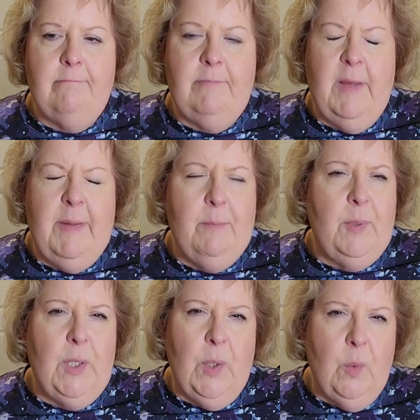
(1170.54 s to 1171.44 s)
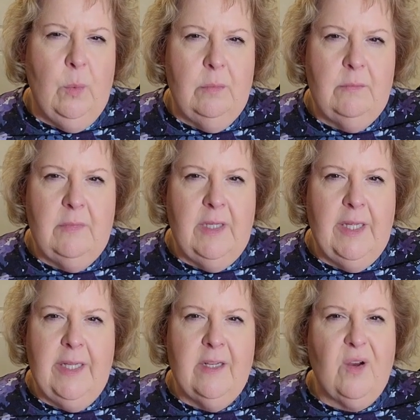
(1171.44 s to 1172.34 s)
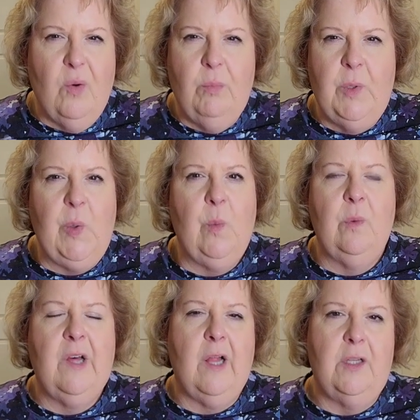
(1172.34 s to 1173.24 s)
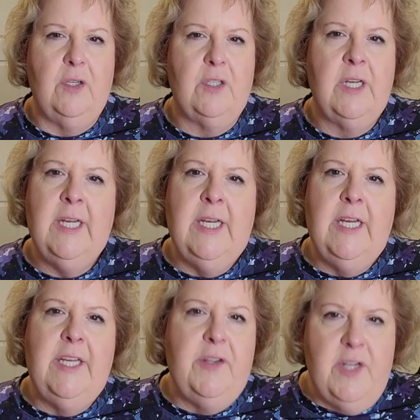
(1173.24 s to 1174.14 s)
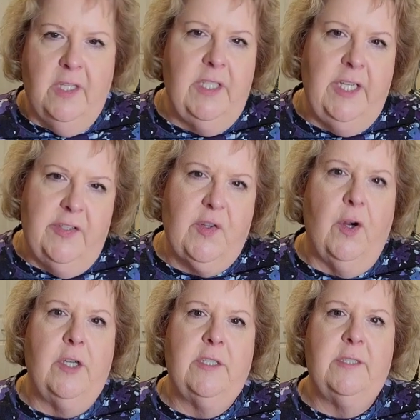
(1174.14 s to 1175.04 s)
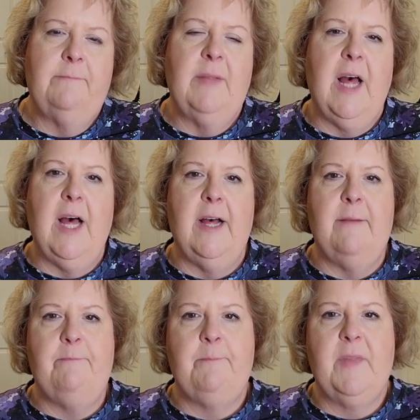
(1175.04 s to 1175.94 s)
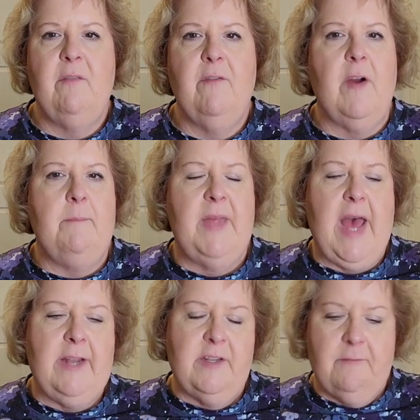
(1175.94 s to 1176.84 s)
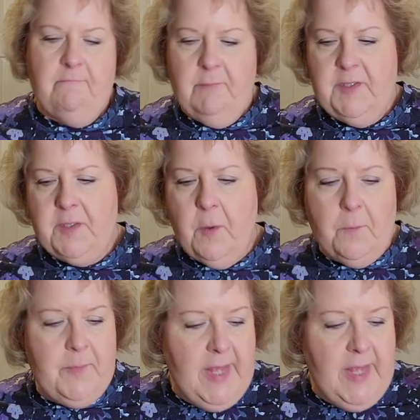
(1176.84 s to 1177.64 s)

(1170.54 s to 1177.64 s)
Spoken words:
maybe blue, indigo blue colored utility skirt from that. So,